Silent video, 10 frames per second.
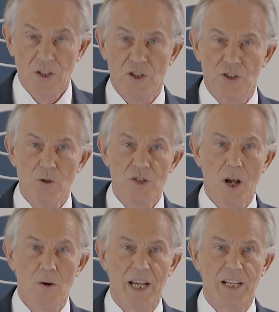to do
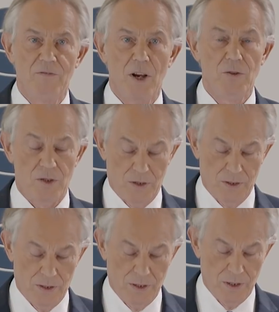so in a vote
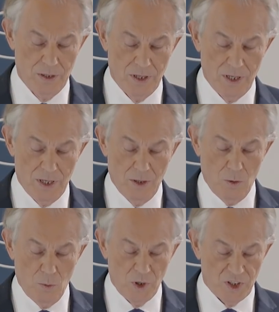
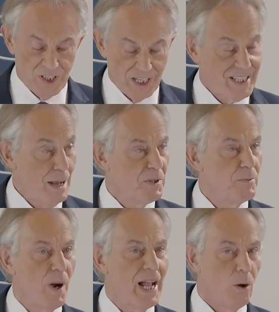which is
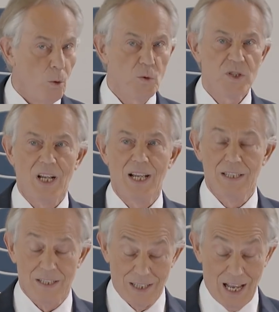accepted by all
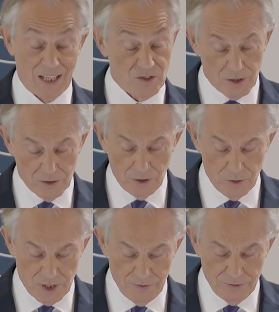sides as
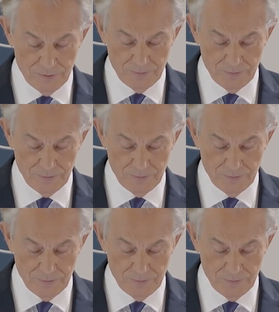conclusive,